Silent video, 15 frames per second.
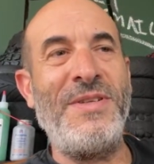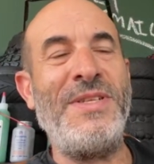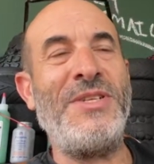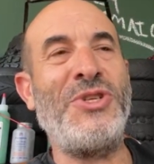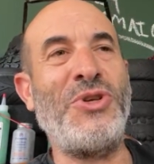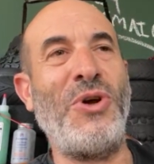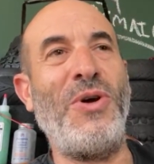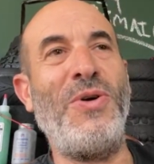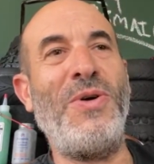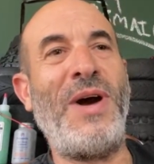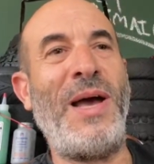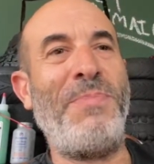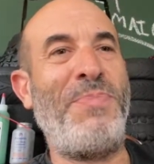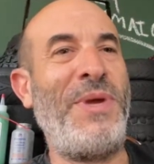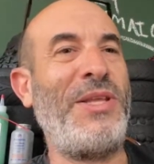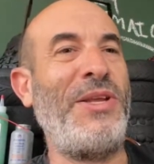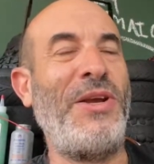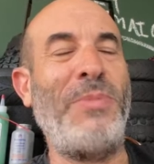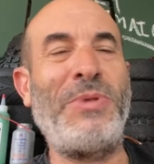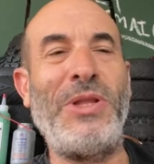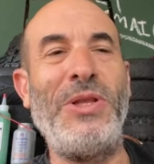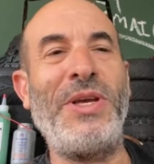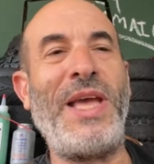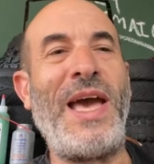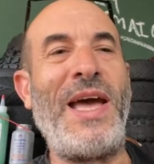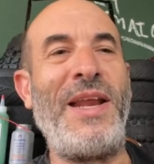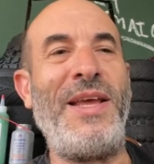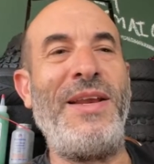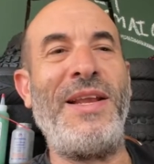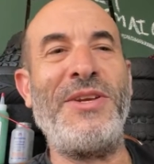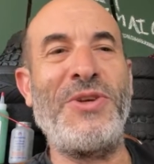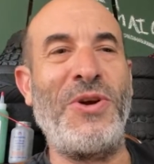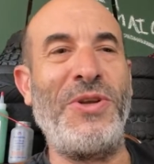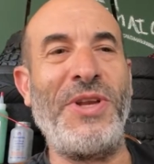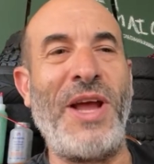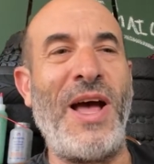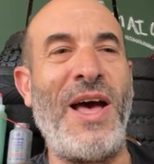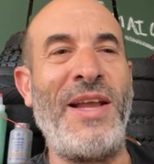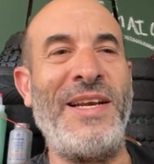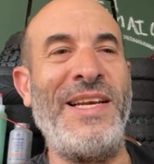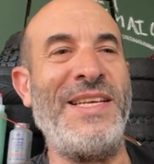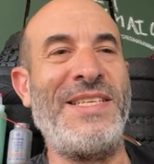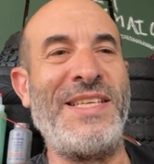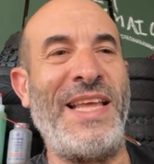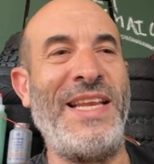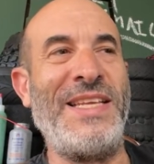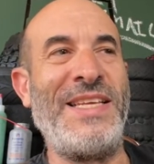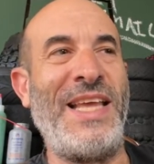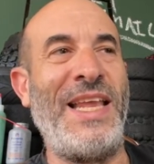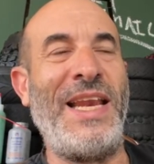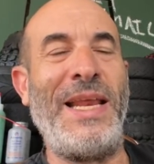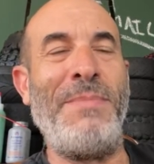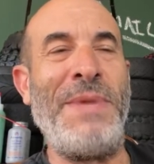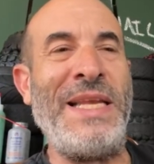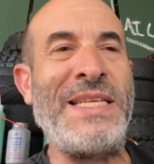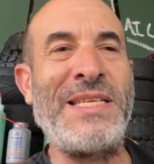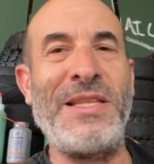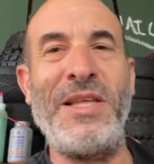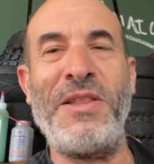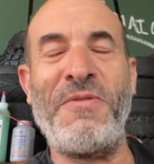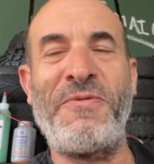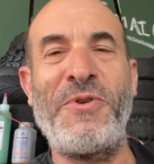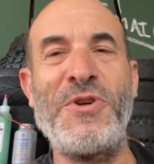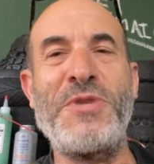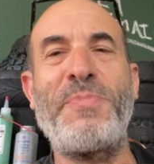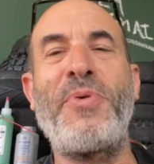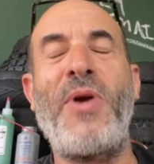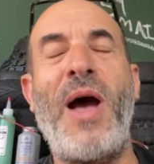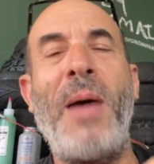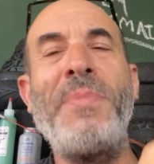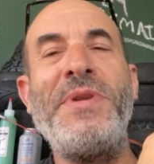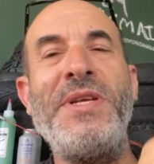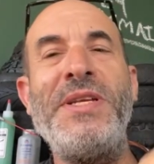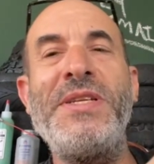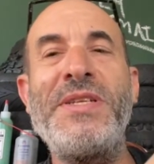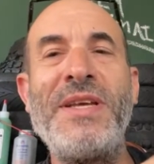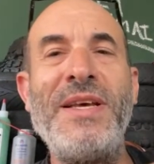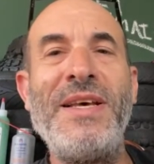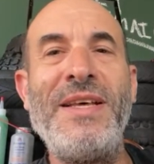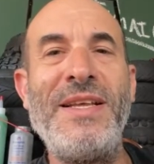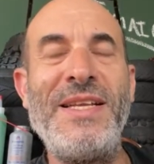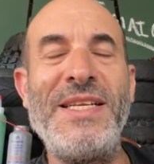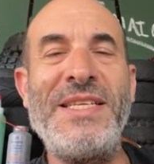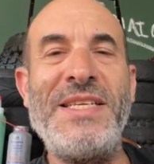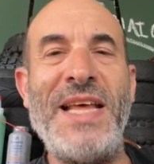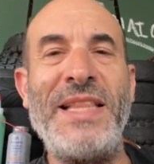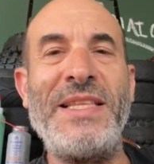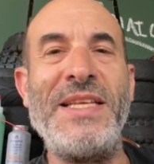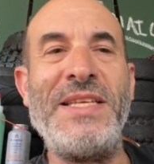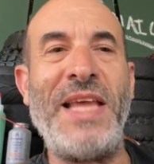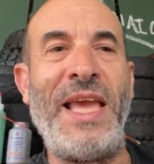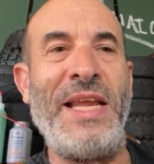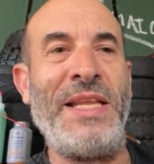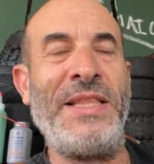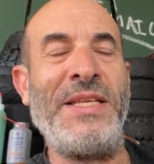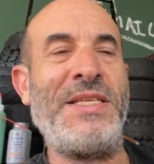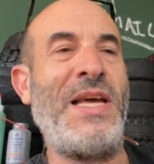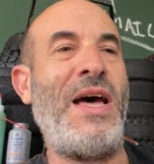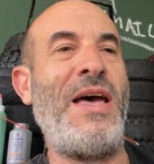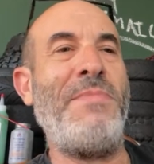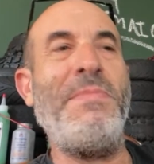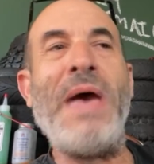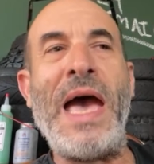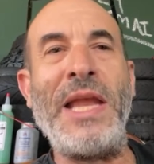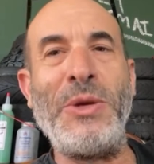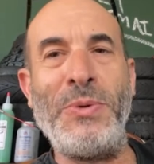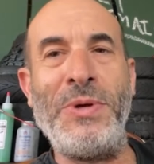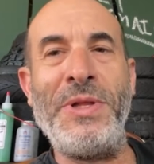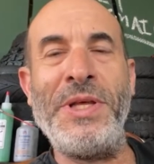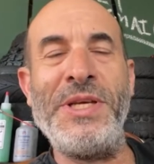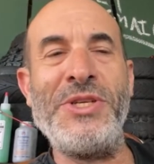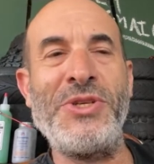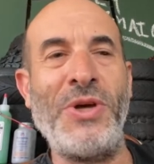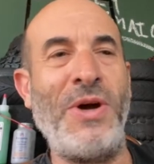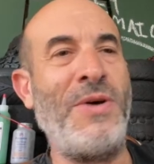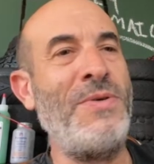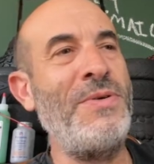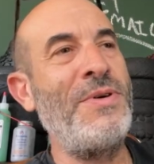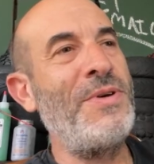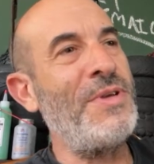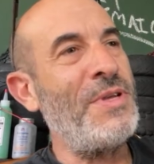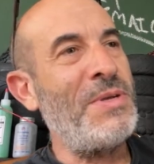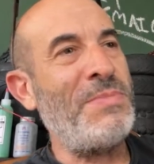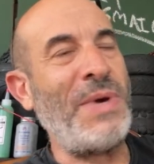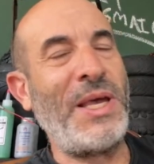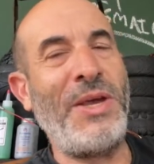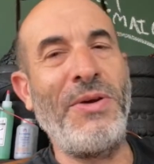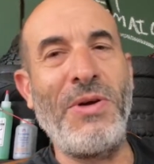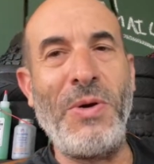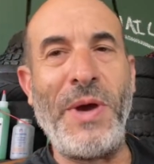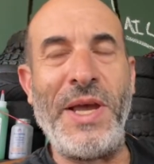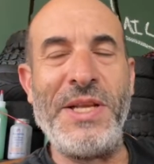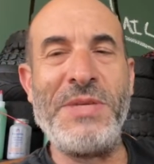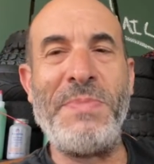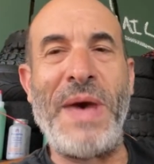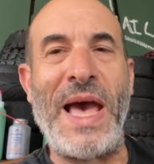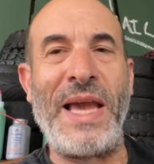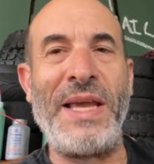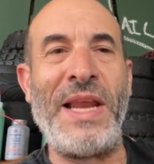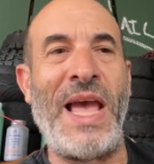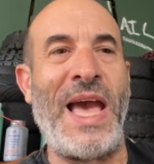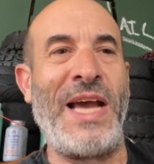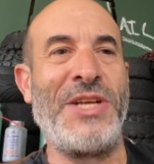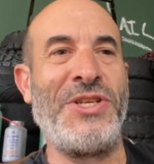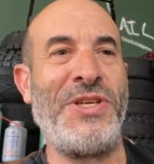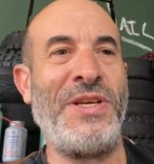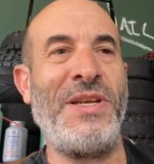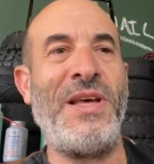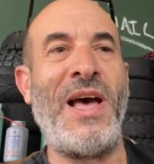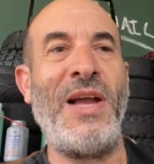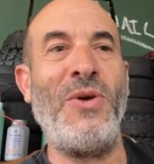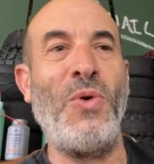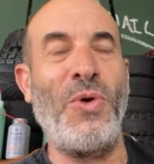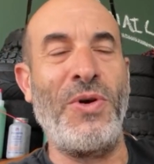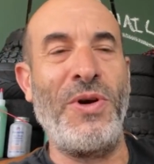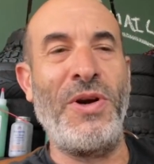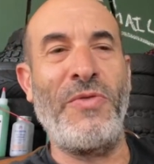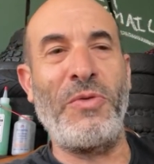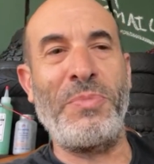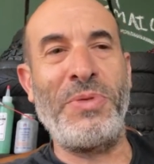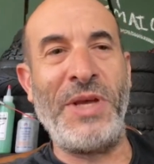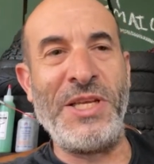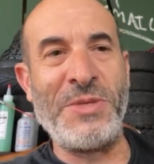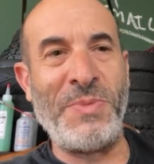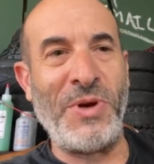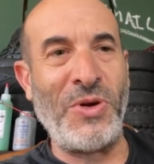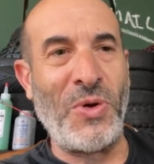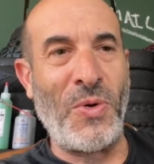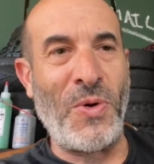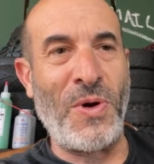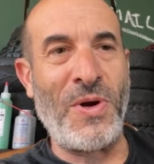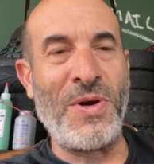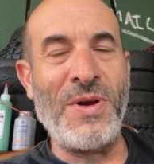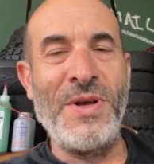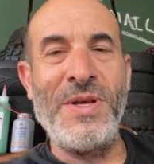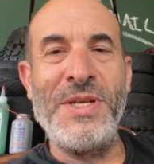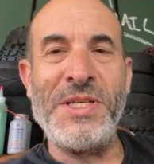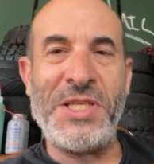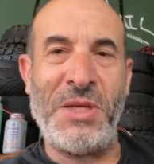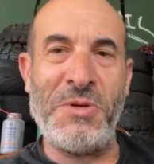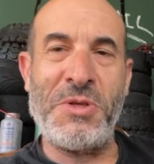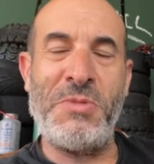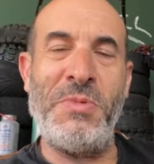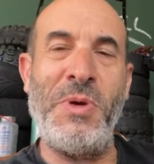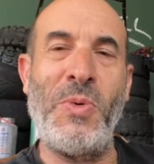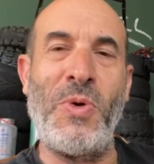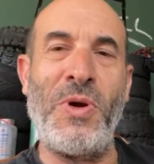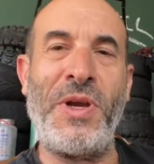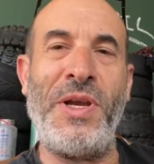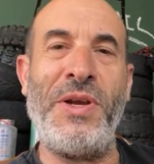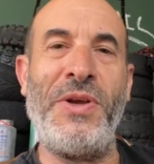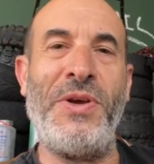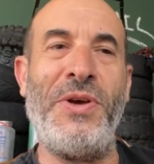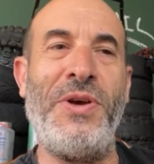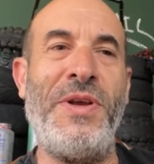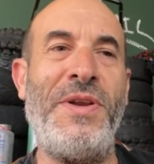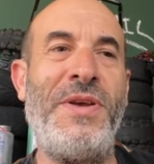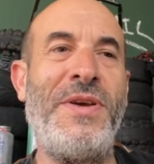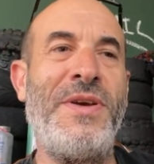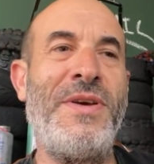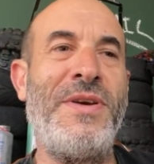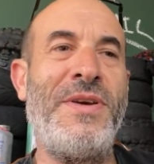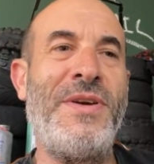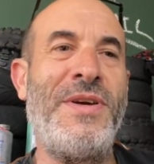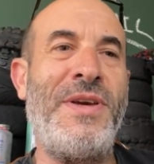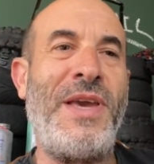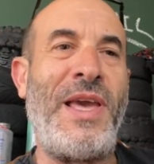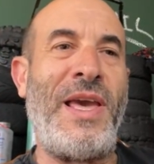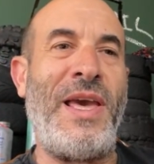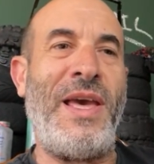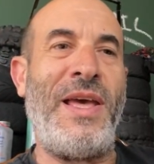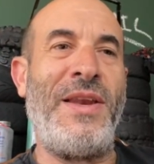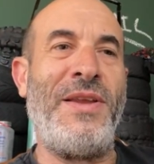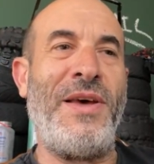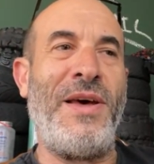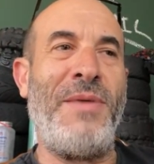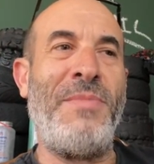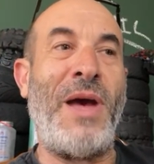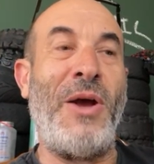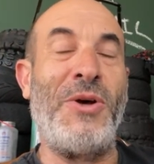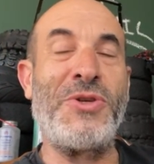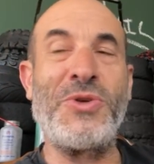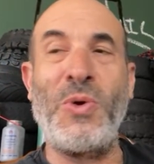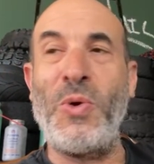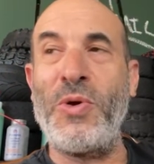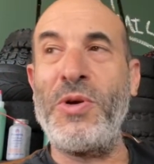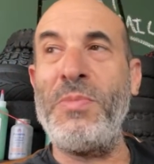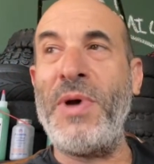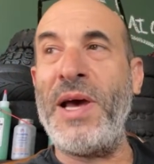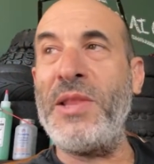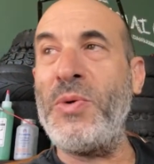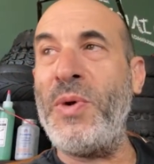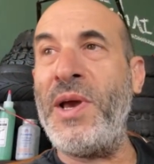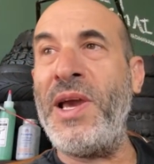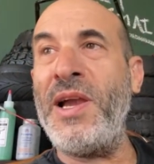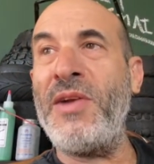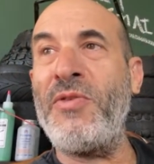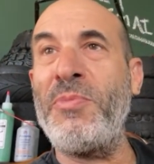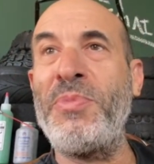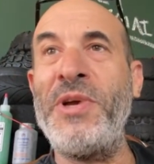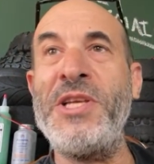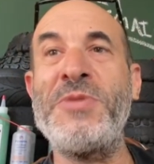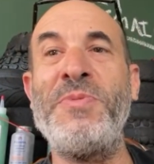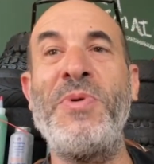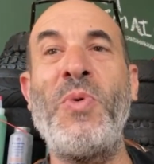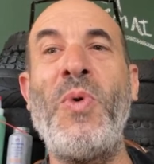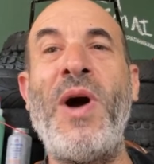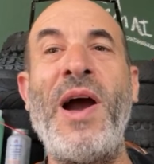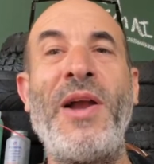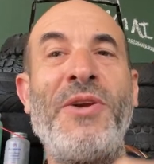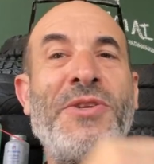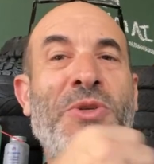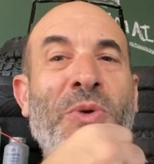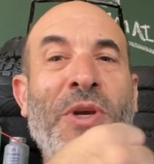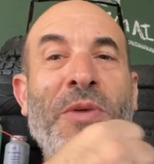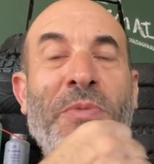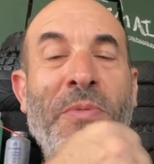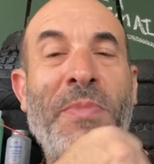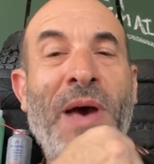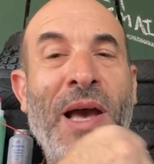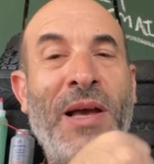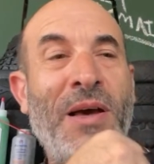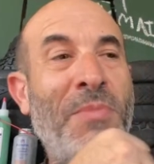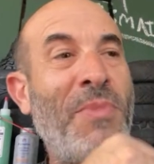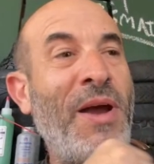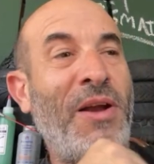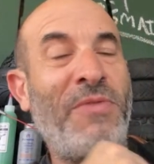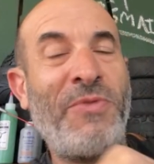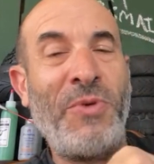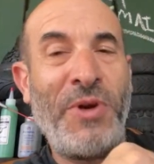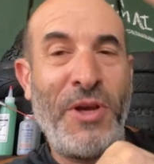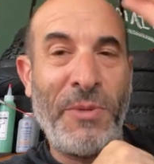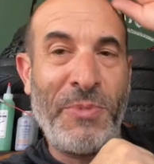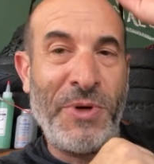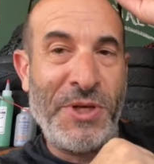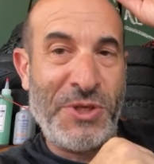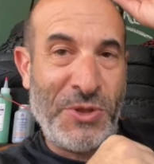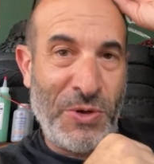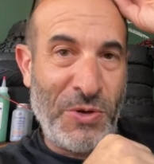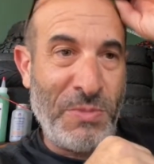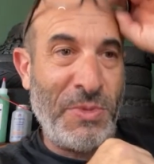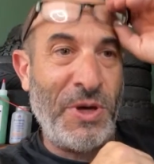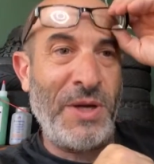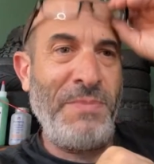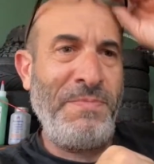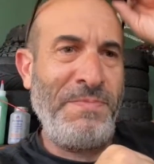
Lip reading: So I picked it up to look at it, I turned it on, and instantly the first prompt is set the date and the time manually. So my Hero 8 is back in action. I ordered a replacement door. Seems to be working good. And I also ordered, by the way, a replacement wire so it could be back on microphone here pretty soon. But